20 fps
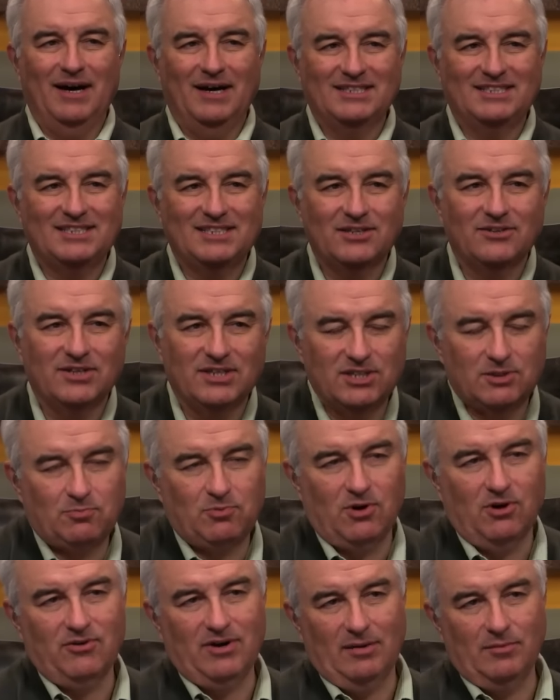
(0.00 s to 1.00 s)
a serious
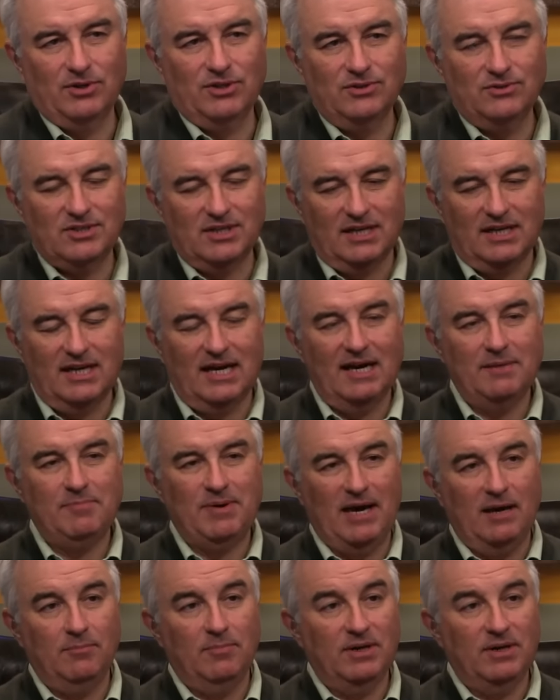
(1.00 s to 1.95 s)
programmer using an iPad,